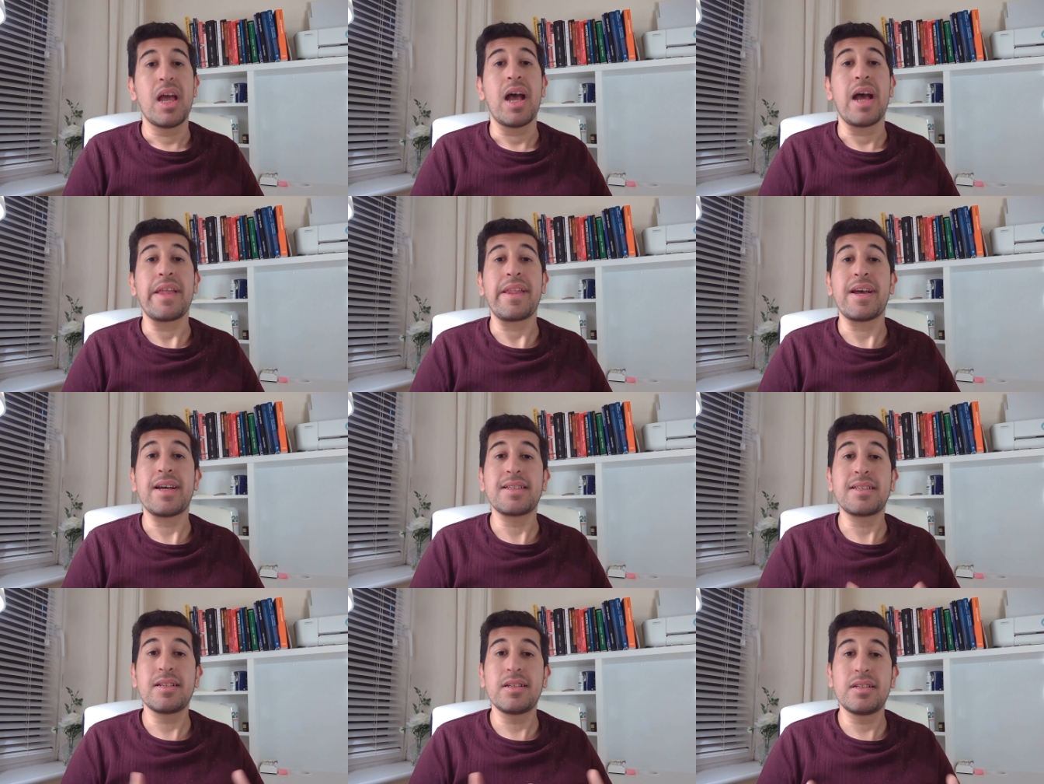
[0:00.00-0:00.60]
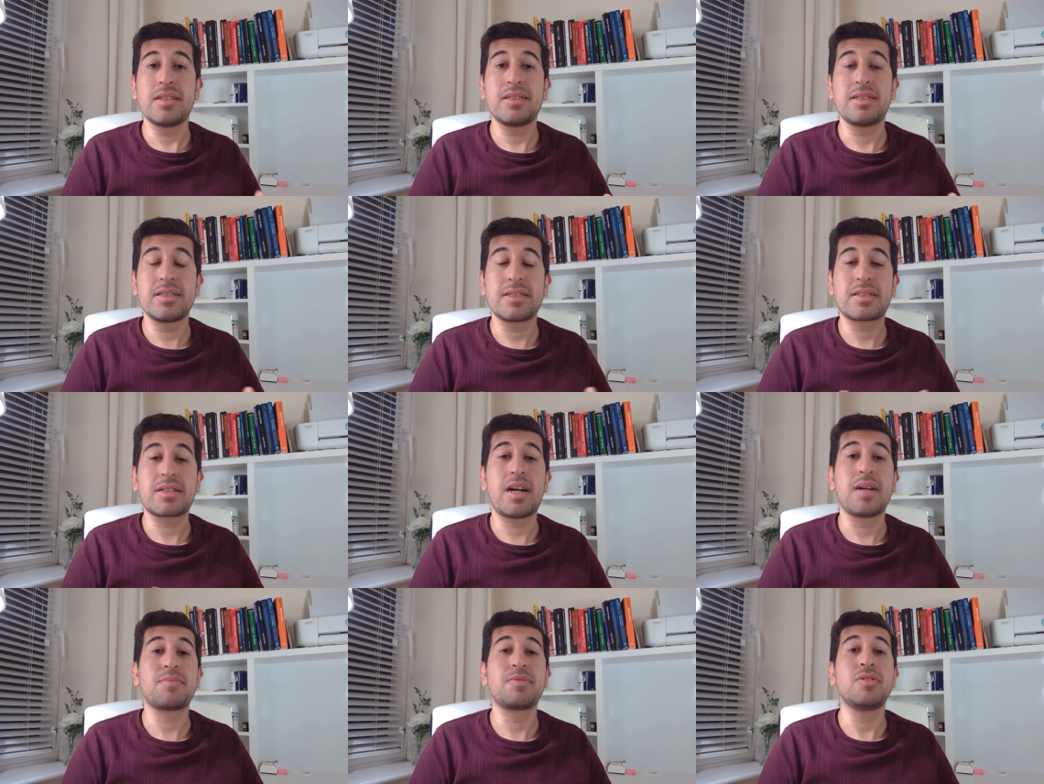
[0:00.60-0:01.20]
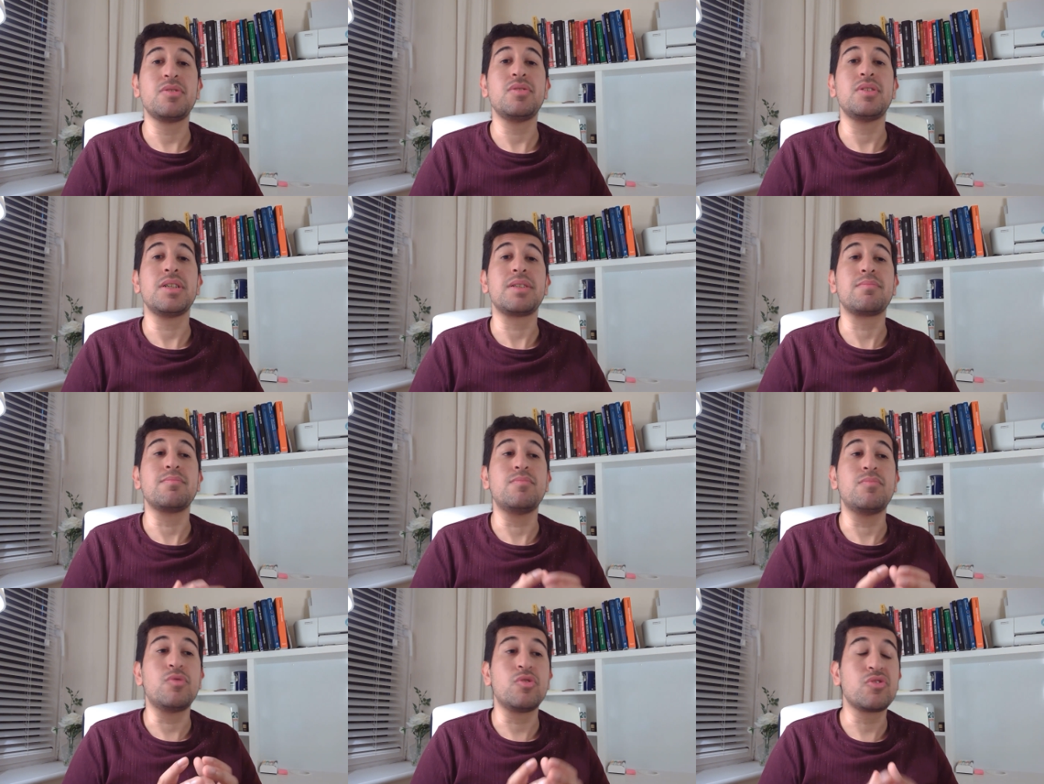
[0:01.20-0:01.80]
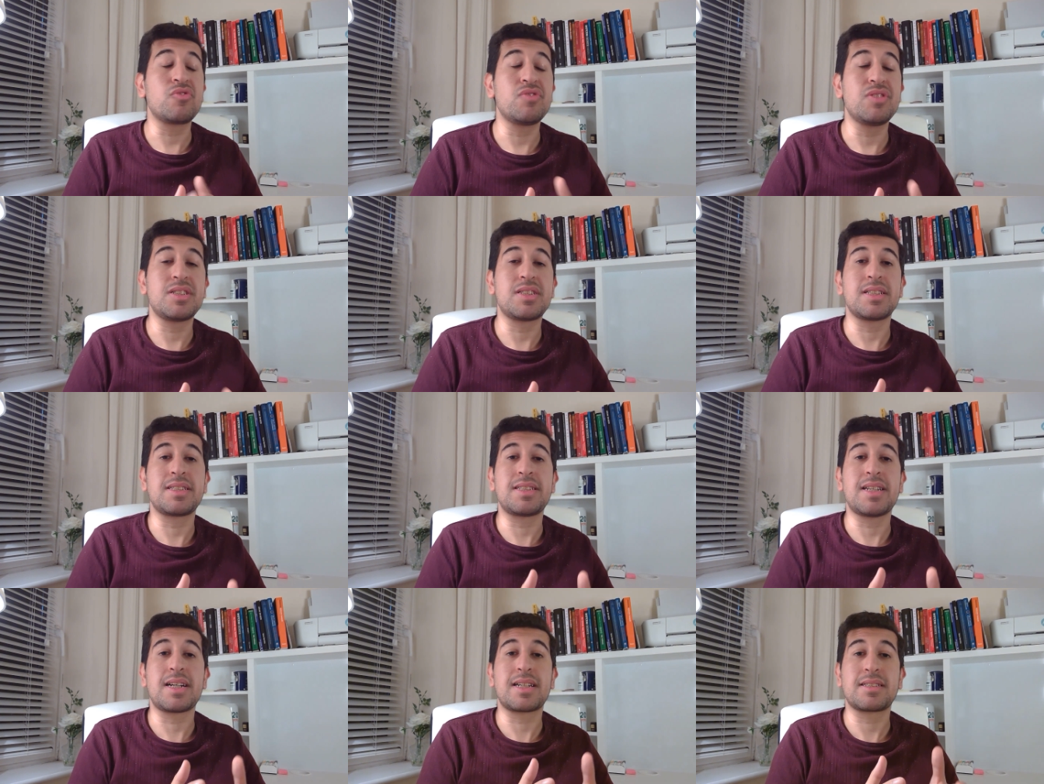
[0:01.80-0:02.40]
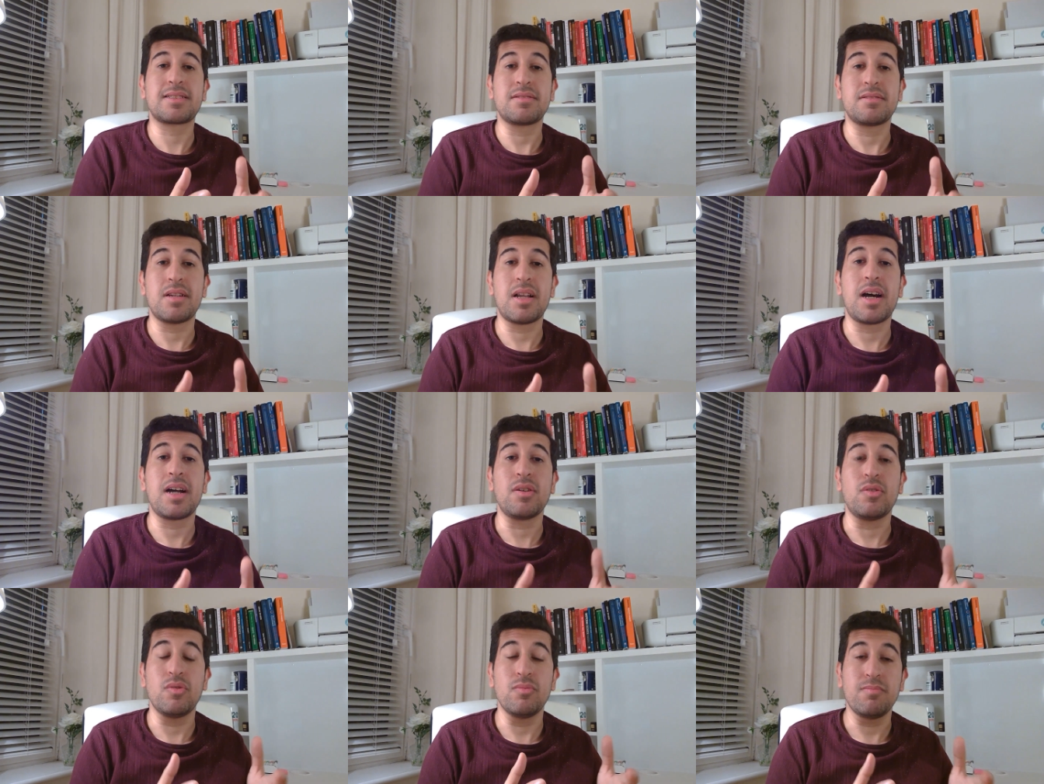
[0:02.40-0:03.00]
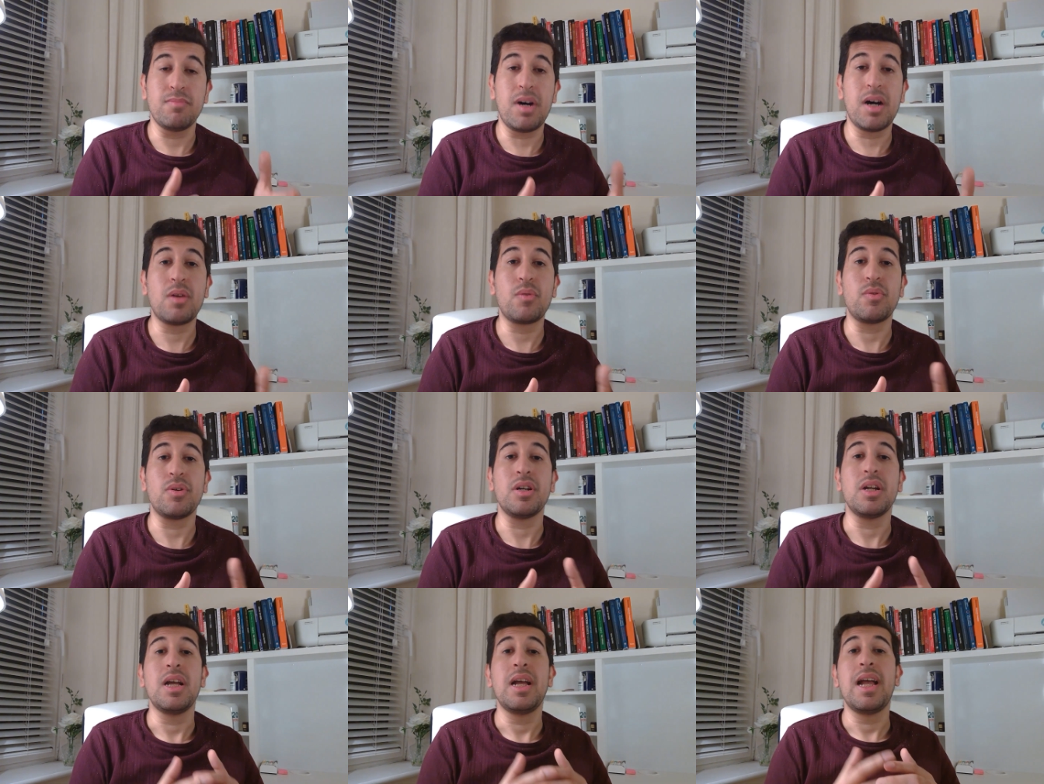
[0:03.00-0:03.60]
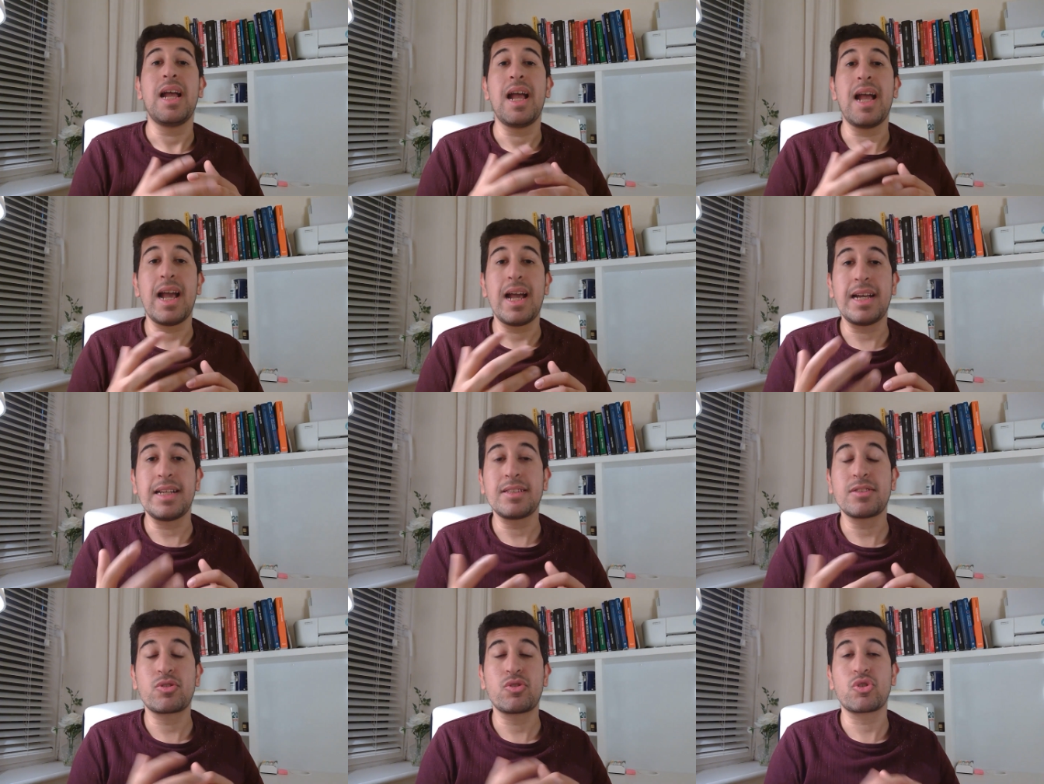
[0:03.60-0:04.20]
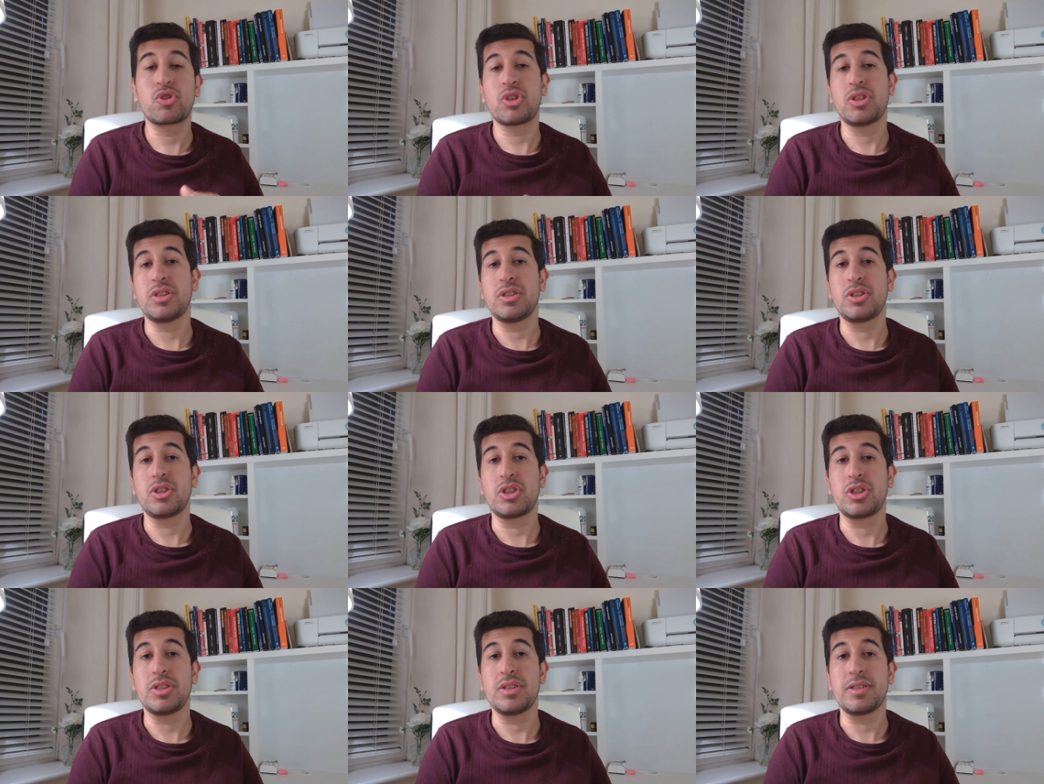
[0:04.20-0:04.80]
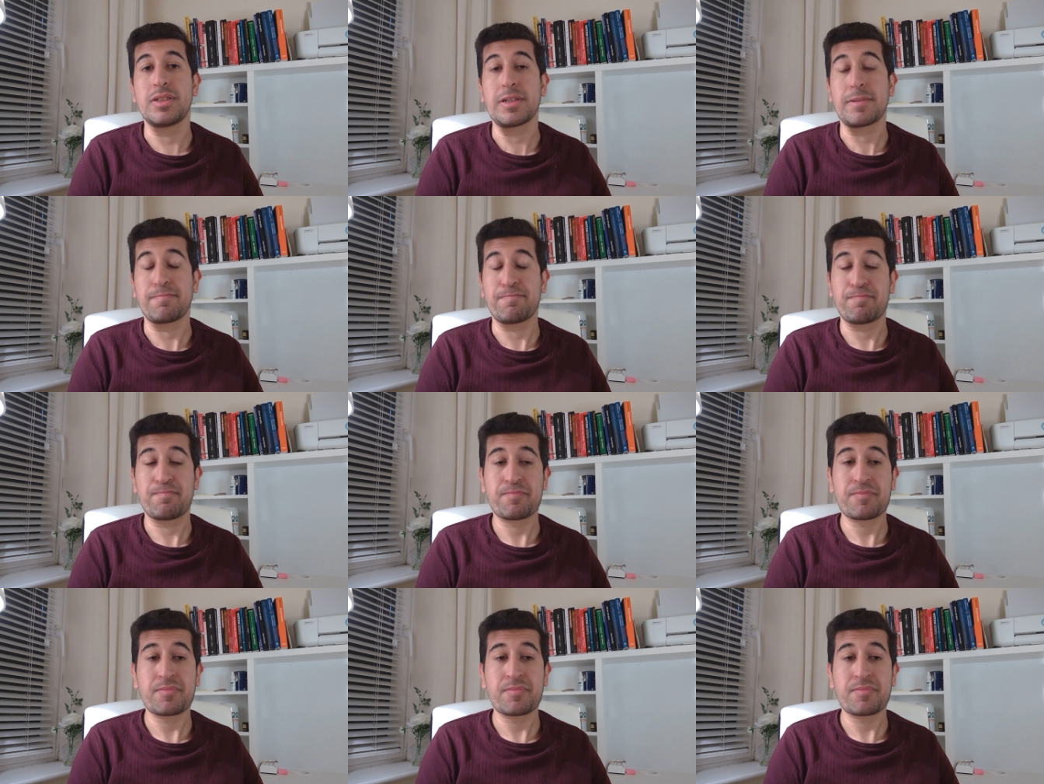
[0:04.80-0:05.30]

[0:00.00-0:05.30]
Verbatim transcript: and as i described to you that most of these attacks rely on malware and social engineering